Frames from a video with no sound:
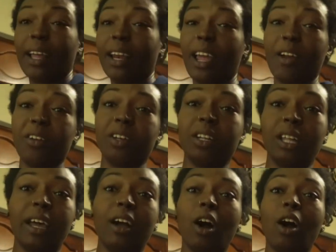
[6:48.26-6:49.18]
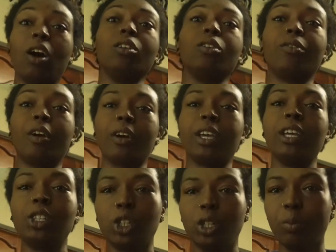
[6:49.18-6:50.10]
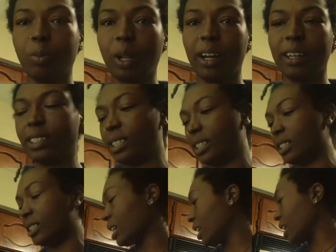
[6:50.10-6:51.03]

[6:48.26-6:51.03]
inherited like all of her kitchen appliances,